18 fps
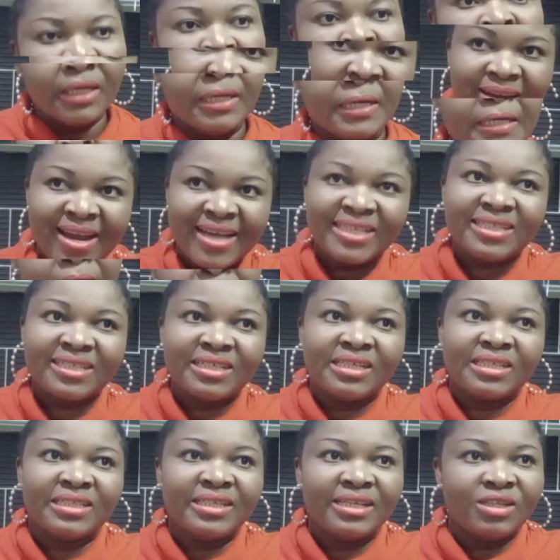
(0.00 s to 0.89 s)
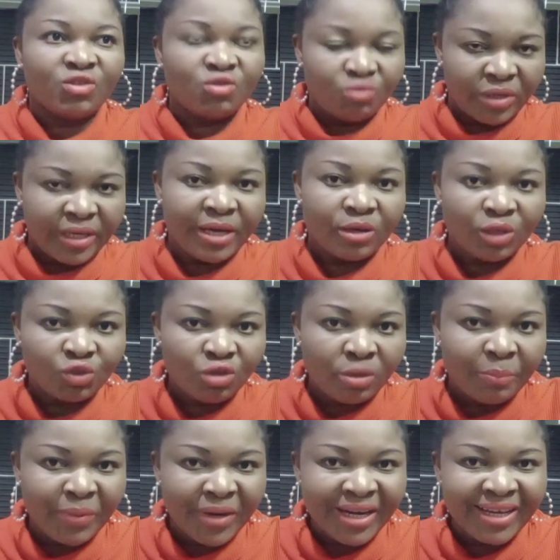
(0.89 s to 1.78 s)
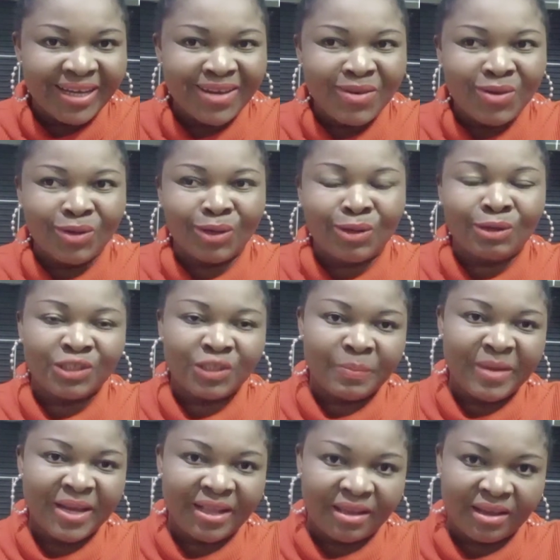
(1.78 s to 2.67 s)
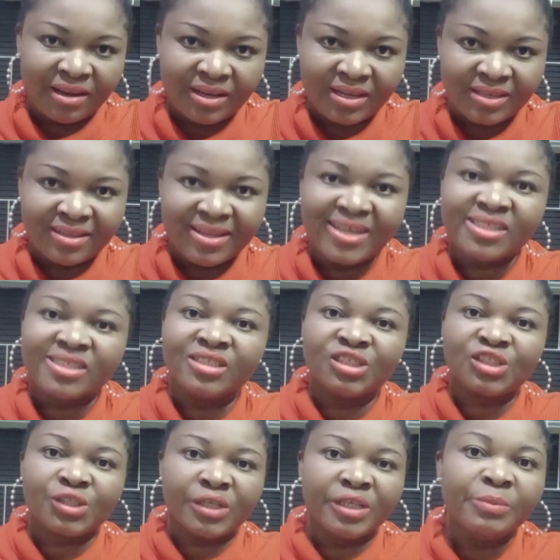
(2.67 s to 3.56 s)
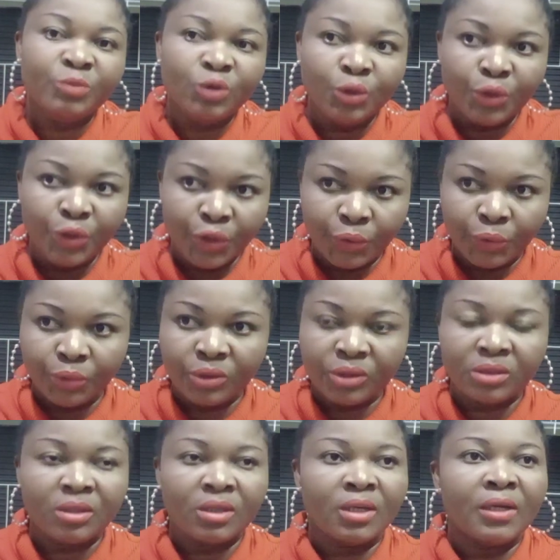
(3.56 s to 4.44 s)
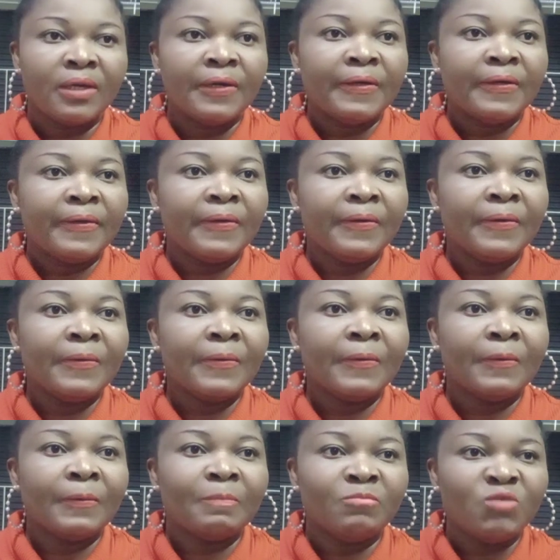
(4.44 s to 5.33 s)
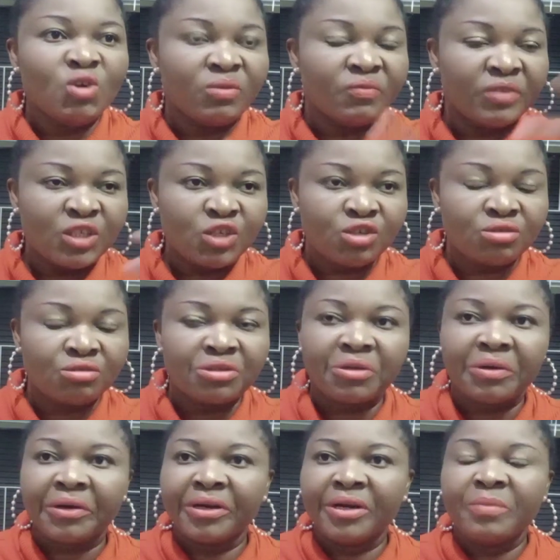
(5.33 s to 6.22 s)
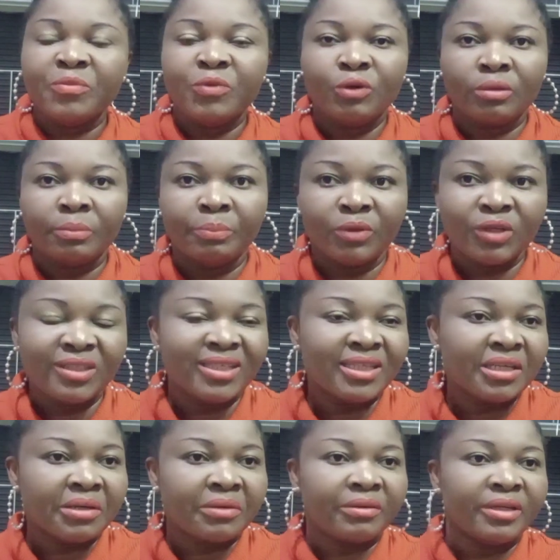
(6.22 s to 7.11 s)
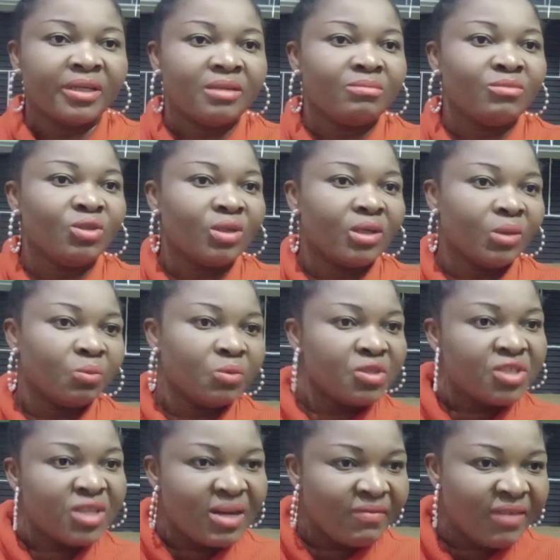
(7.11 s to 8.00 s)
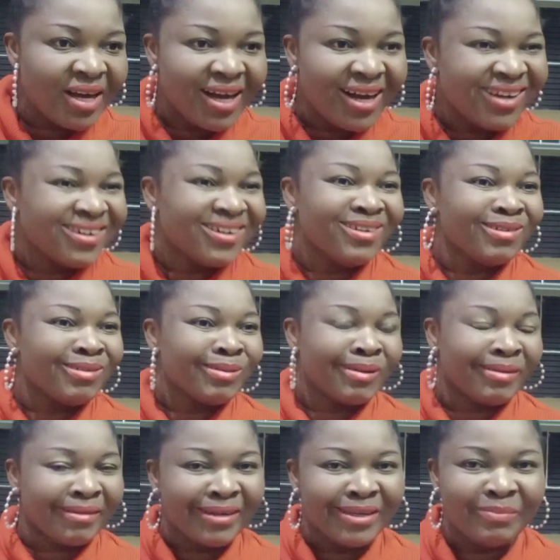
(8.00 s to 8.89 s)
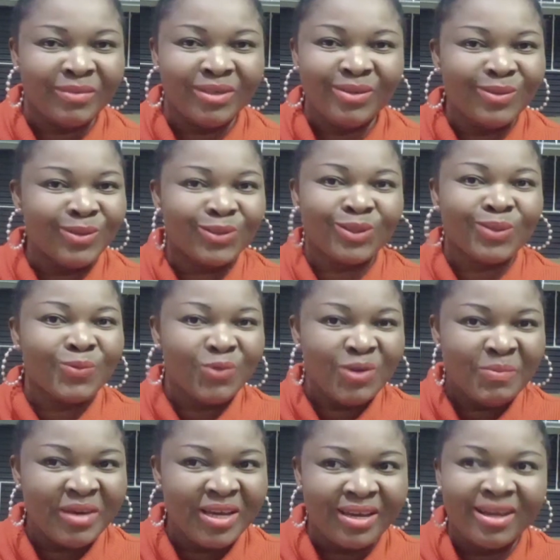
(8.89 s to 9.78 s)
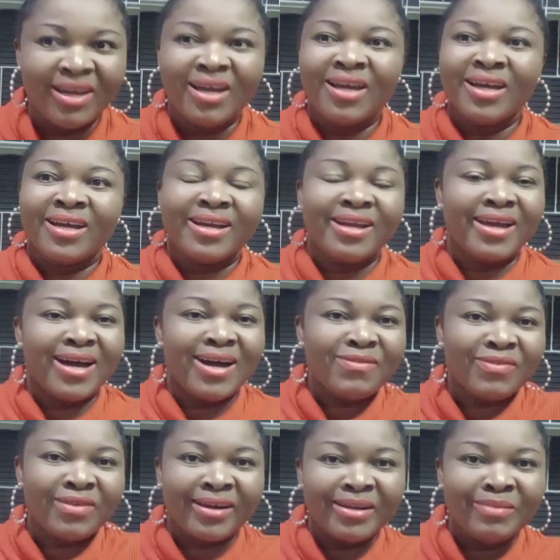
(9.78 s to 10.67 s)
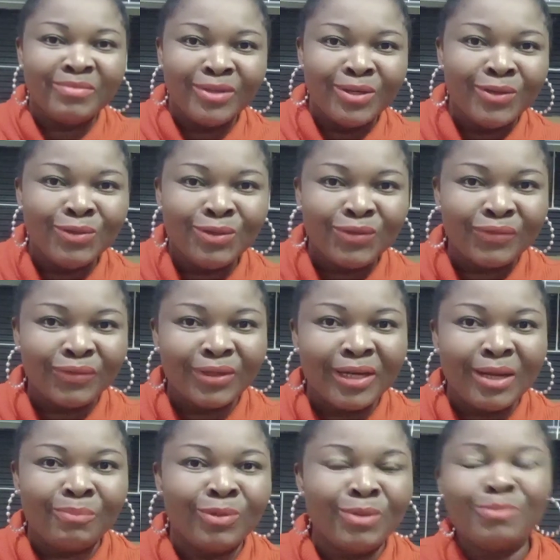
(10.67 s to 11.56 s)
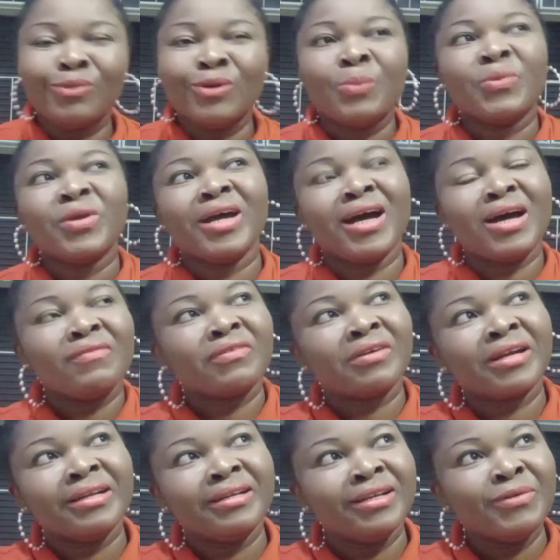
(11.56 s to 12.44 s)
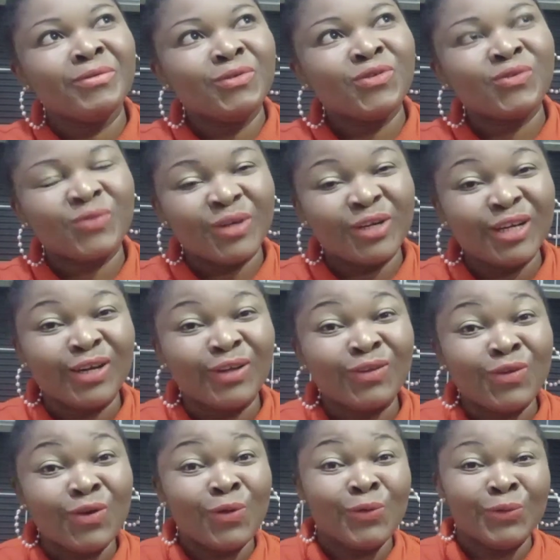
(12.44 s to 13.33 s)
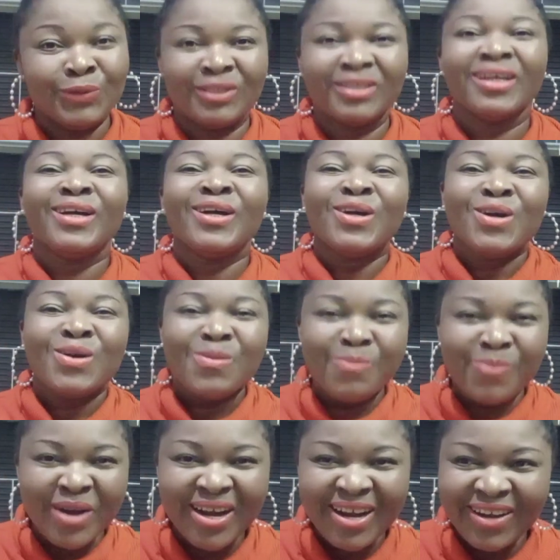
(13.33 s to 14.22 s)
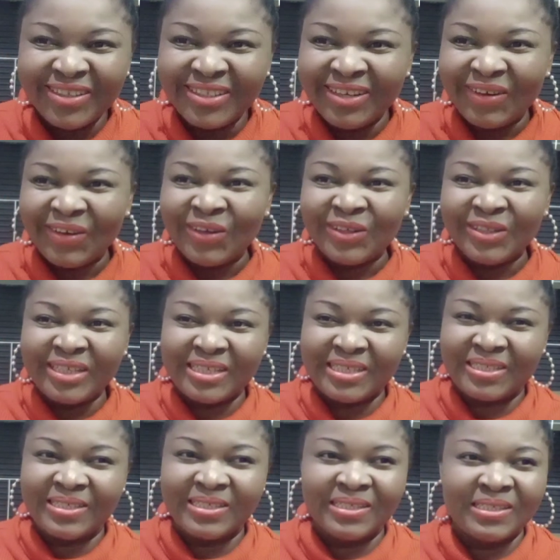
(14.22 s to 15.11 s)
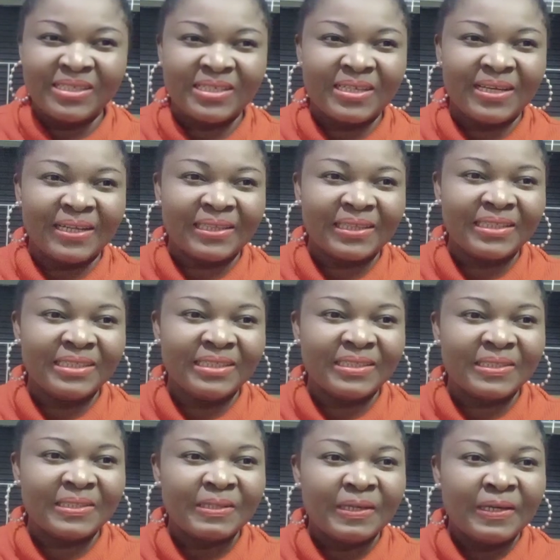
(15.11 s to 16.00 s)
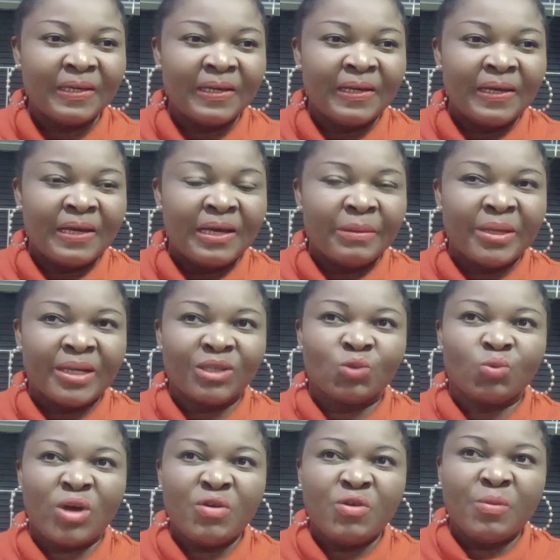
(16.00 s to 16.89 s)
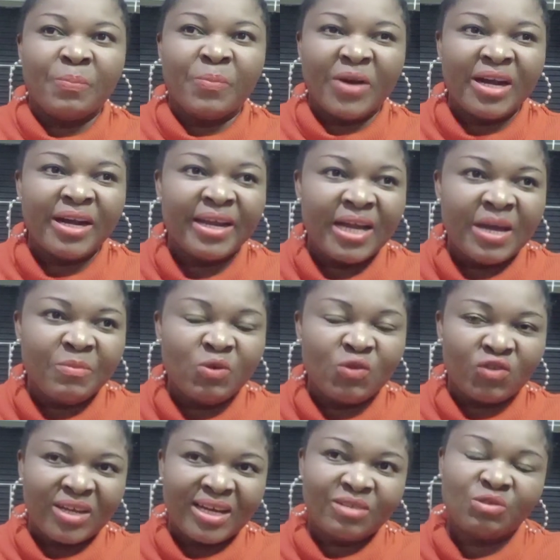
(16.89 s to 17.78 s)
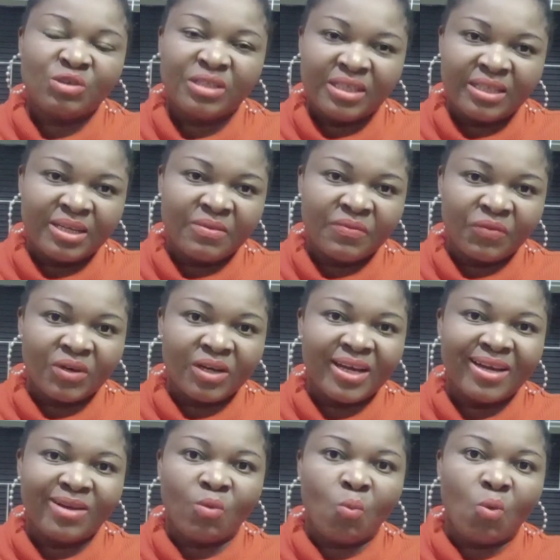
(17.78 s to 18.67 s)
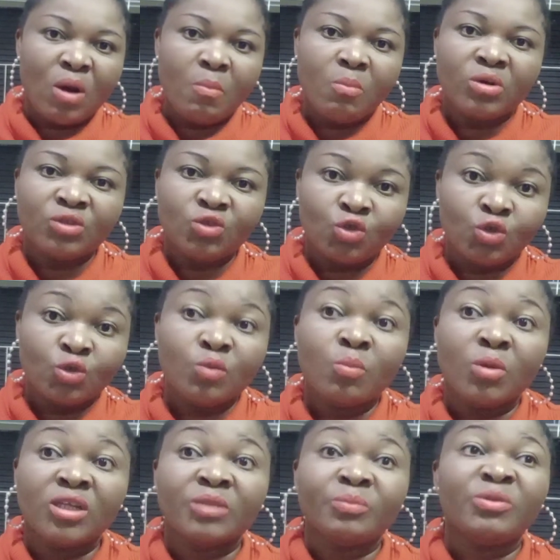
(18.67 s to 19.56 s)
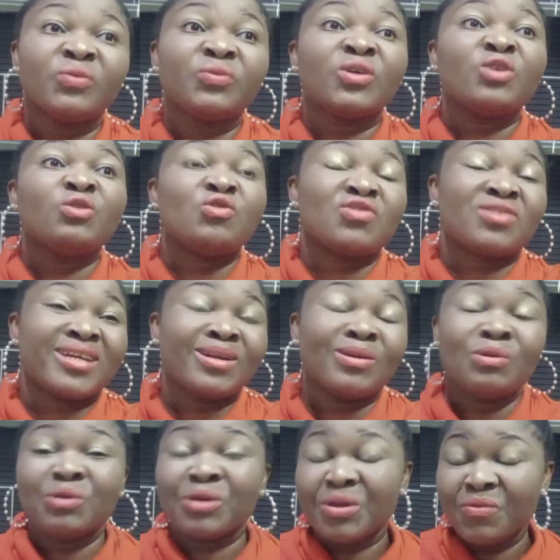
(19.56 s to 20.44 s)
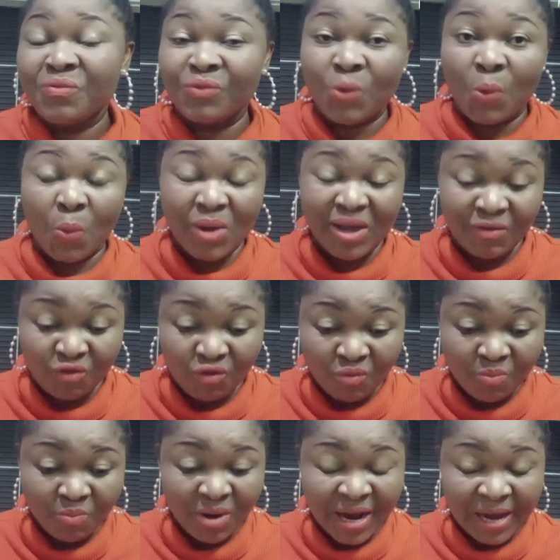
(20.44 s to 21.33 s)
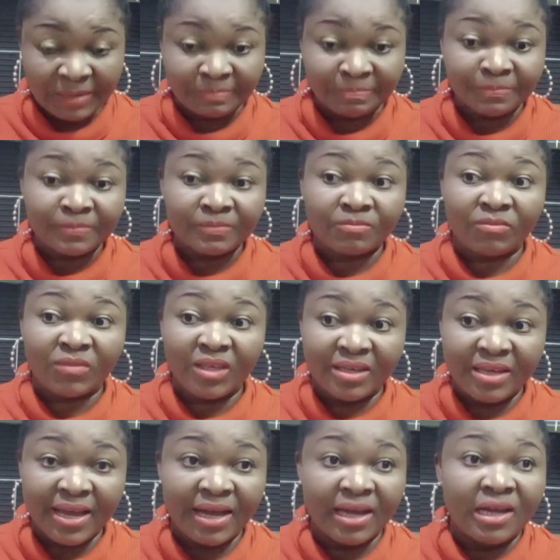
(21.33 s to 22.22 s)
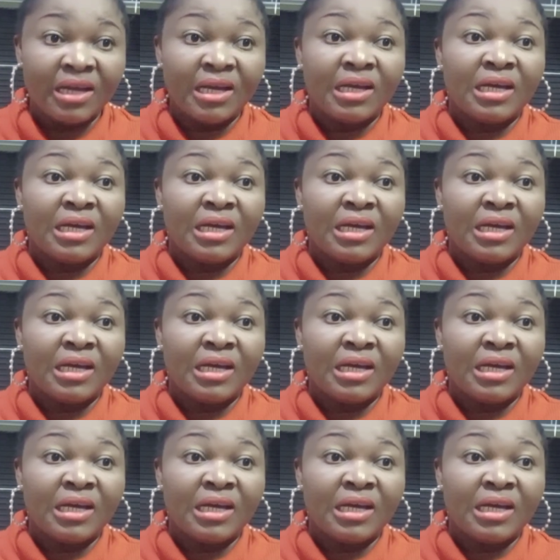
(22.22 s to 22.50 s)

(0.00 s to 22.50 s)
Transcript: Yeah, next thing is this. You can also bring in your cosmetics. That's the cream you use, you know, your facial cream, your body cream, your whichever angle cream. You know, some women, they have cream they use for their bum bum, they have cream they use for their toes. Bring in all these things at least. Because when you bring them, you start using them for like 1 month, 2 months before you start looking for where to buy. Yeah.